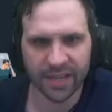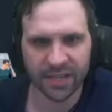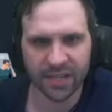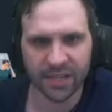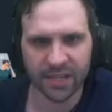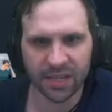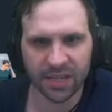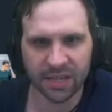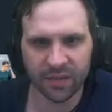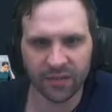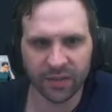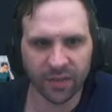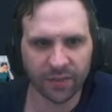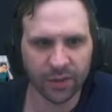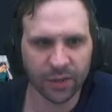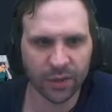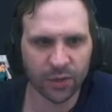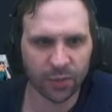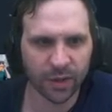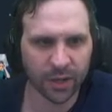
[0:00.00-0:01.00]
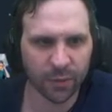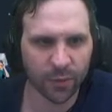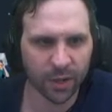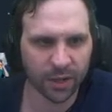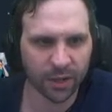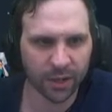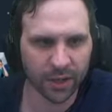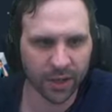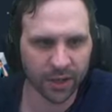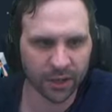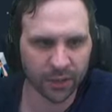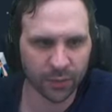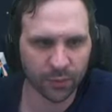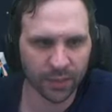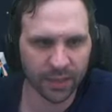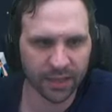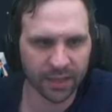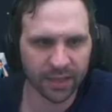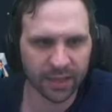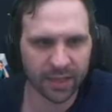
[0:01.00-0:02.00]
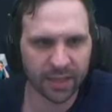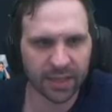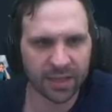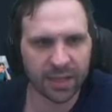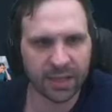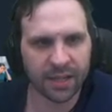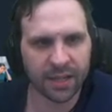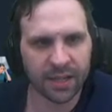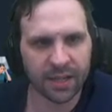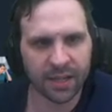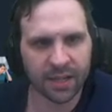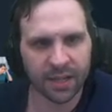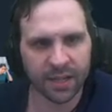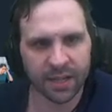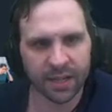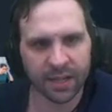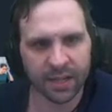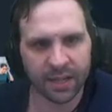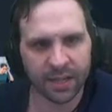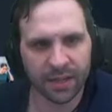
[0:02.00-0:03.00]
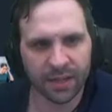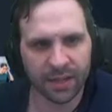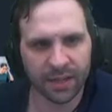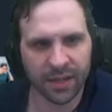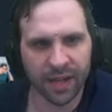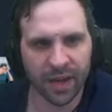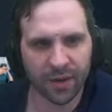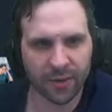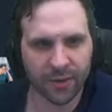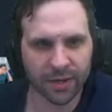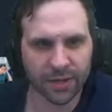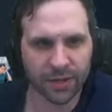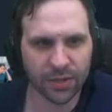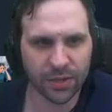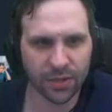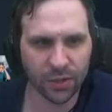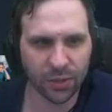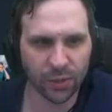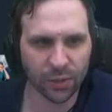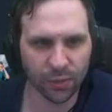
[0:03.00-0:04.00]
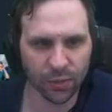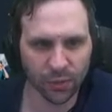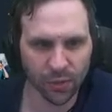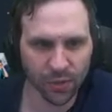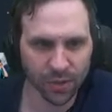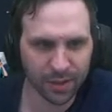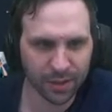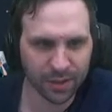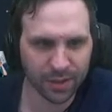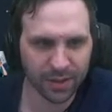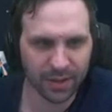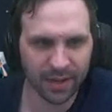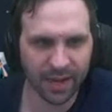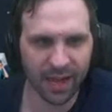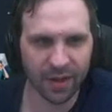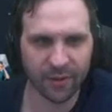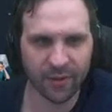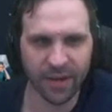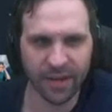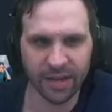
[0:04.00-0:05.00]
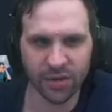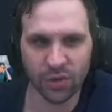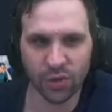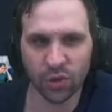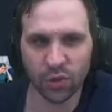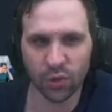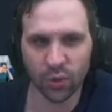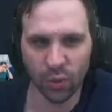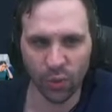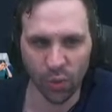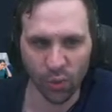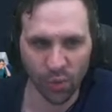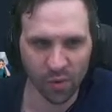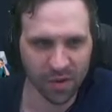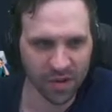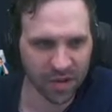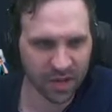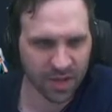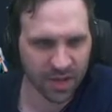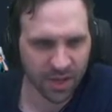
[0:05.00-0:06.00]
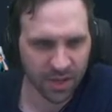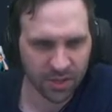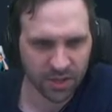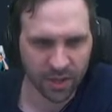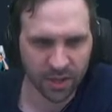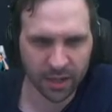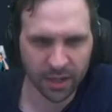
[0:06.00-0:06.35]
C VV-21 launch with Lares 2. Lares 2. Started